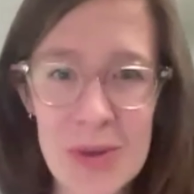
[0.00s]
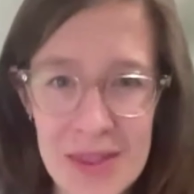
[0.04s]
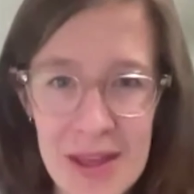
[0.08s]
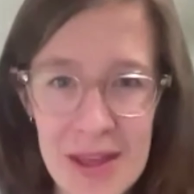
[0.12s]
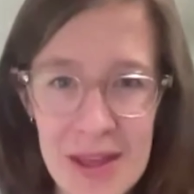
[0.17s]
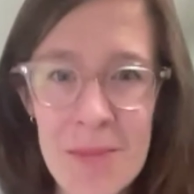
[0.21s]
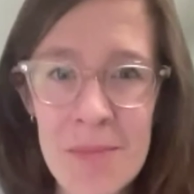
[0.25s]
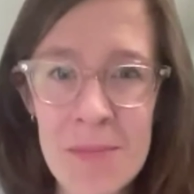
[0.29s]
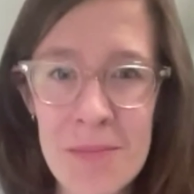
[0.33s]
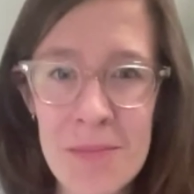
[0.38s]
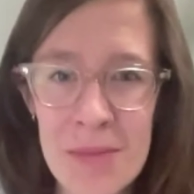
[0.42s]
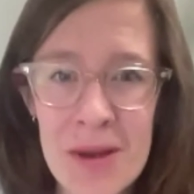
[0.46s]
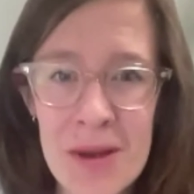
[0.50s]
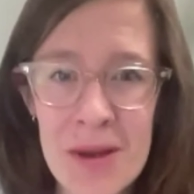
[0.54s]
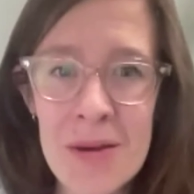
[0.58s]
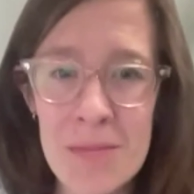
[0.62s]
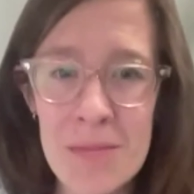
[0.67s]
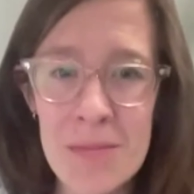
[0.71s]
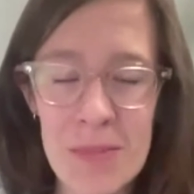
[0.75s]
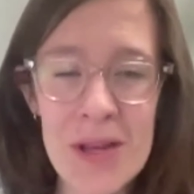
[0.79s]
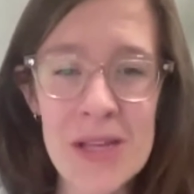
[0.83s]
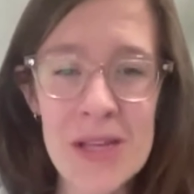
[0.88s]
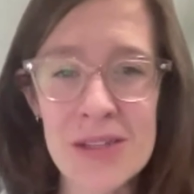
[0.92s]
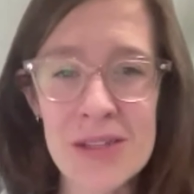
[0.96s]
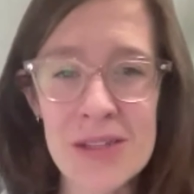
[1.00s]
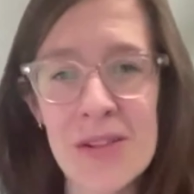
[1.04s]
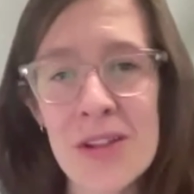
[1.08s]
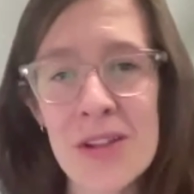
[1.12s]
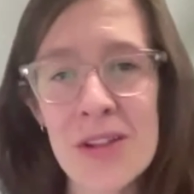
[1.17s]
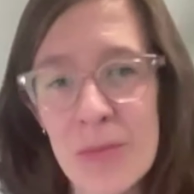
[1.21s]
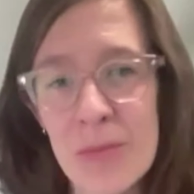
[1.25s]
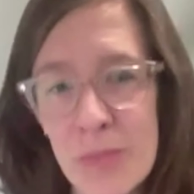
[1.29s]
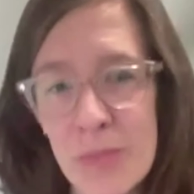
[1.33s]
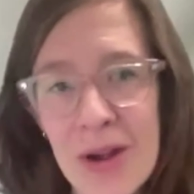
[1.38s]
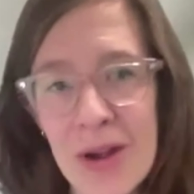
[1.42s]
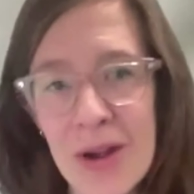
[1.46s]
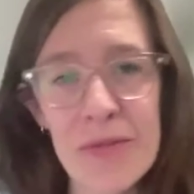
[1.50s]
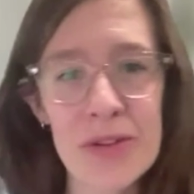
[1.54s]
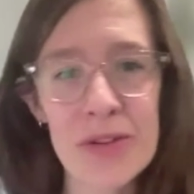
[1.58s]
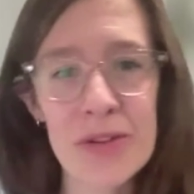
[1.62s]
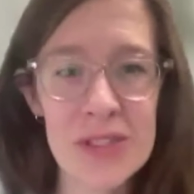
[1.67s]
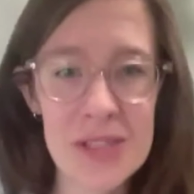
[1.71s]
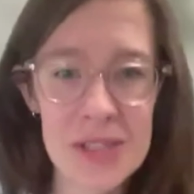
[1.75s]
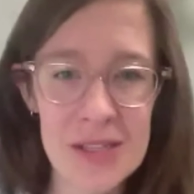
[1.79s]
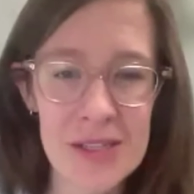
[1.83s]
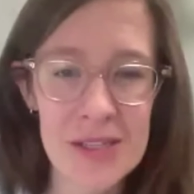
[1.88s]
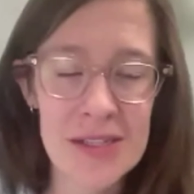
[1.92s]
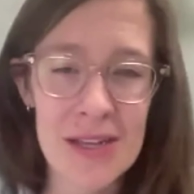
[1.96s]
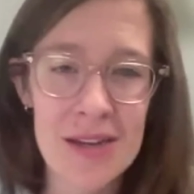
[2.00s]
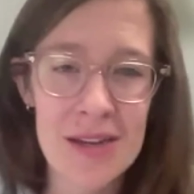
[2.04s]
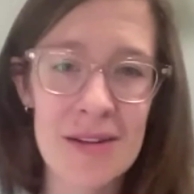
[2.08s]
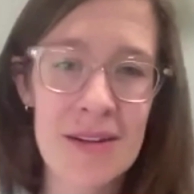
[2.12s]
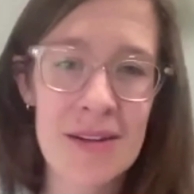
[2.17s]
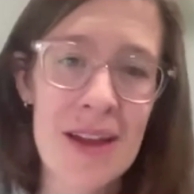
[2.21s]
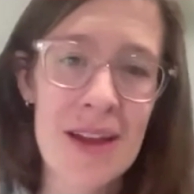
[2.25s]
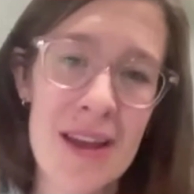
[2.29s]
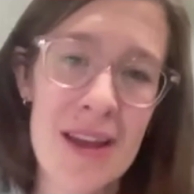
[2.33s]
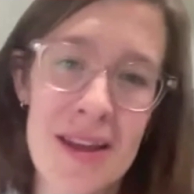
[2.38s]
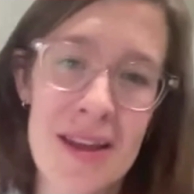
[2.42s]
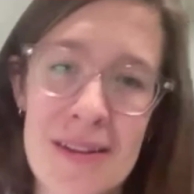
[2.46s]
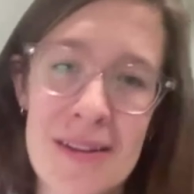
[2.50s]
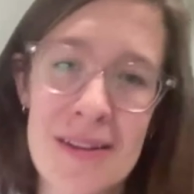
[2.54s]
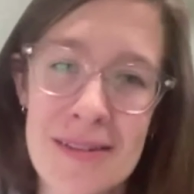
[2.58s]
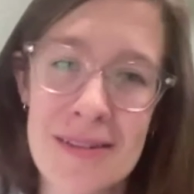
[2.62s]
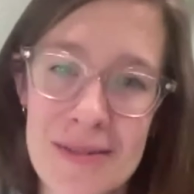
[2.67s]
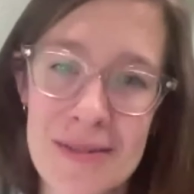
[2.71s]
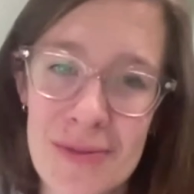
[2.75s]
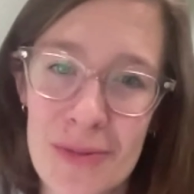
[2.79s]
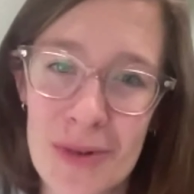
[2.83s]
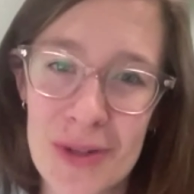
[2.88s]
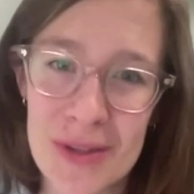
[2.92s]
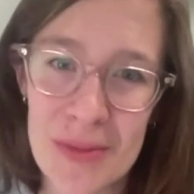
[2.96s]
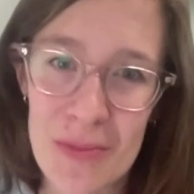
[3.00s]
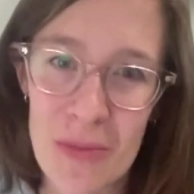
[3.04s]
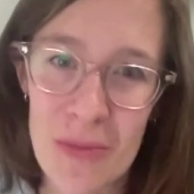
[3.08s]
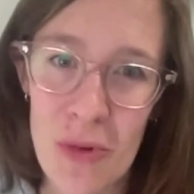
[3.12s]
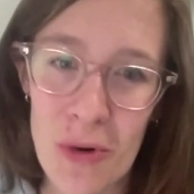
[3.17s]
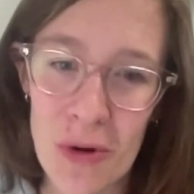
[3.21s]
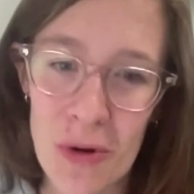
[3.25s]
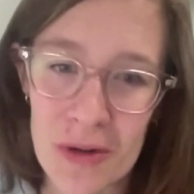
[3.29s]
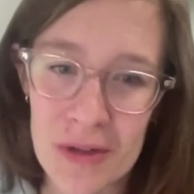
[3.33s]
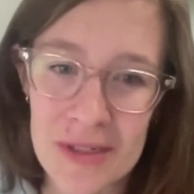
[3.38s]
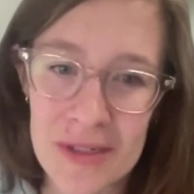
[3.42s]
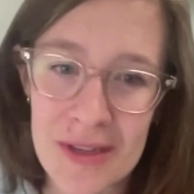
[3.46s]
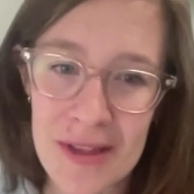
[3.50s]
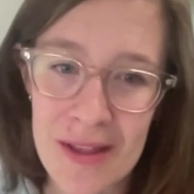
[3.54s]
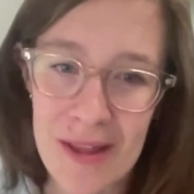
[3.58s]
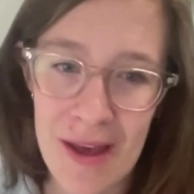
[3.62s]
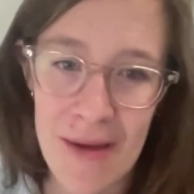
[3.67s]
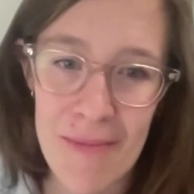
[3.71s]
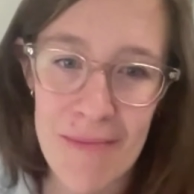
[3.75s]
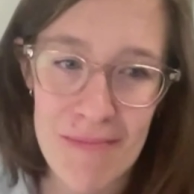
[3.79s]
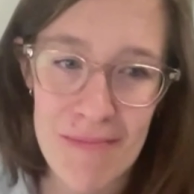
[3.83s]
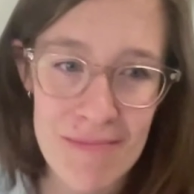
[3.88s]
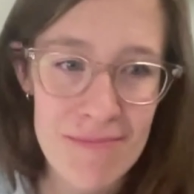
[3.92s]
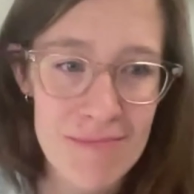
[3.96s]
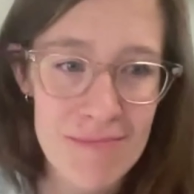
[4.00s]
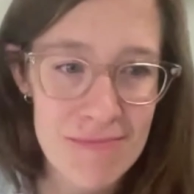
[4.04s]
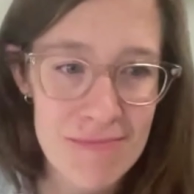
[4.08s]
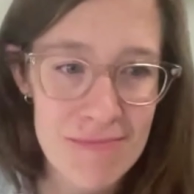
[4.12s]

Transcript: with them based on their preferences and and what's important to them